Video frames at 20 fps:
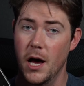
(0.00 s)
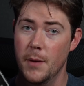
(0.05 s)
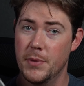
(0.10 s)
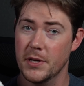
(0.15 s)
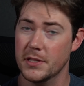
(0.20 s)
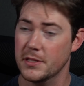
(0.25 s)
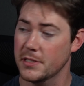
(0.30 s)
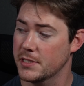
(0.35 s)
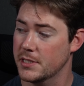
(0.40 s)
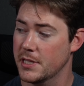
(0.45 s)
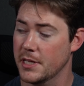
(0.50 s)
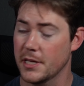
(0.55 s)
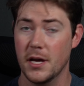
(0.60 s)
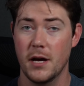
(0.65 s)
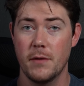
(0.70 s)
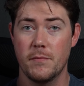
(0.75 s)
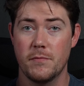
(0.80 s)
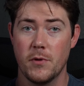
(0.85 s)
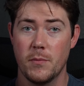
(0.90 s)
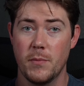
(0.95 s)
picked this thing
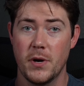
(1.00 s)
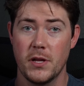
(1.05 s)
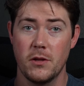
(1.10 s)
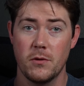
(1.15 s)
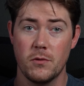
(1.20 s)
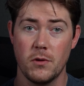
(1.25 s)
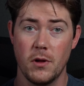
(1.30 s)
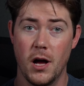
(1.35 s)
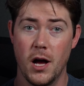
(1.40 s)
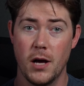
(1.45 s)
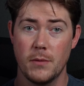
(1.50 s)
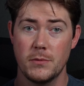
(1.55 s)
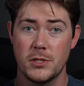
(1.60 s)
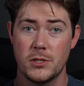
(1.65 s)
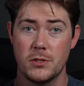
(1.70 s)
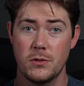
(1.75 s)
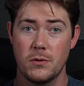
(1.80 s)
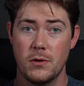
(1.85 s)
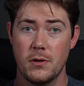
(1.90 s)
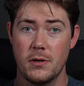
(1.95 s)
up from my local hobby
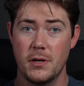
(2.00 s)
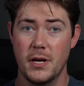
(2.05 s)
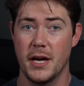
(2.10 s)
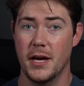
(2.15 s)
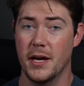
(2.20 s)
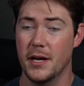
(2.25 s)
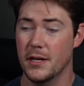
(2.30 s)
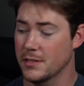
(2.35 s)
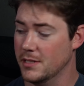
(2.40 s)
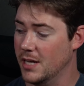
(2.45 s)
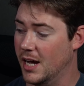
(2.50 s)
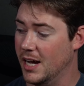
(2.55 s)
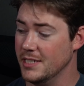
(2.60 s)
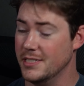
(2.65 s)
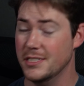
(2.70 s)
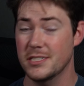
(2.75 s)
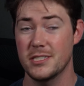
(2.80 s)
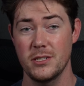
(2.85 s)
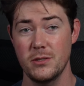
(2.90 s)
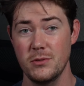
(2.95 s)
store and I
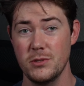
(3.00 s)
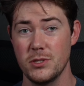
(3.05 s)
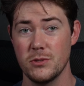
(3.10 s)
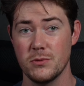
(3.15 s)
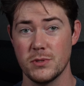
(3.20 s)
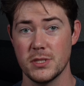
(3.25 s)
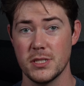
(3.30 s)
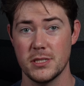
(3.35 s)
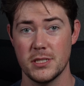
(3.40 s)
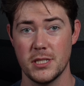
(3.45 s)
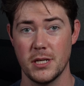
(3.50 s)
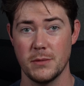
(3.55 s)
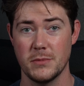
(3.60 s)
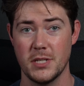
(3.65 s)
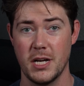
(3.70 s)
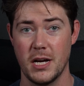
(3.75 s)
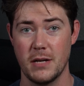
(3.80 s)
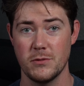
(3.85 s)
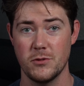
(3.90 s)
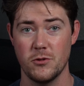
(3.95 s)
still use it
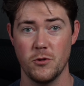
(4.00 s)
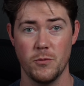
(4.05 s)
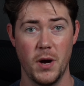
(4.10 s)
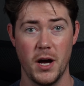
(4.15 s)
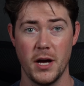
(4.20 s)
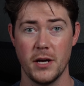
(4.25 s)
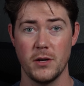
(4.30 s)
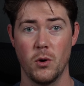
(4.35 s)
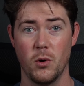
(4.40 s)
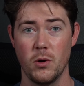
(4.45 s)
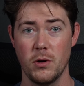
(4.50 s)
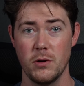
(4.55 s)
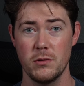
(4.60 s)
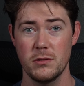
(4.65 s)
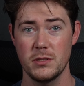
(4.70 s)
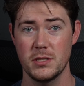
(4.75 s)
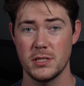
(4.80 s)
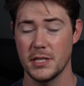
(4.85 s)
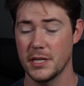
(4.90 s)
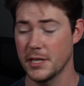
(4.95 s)
sometimes for my oils and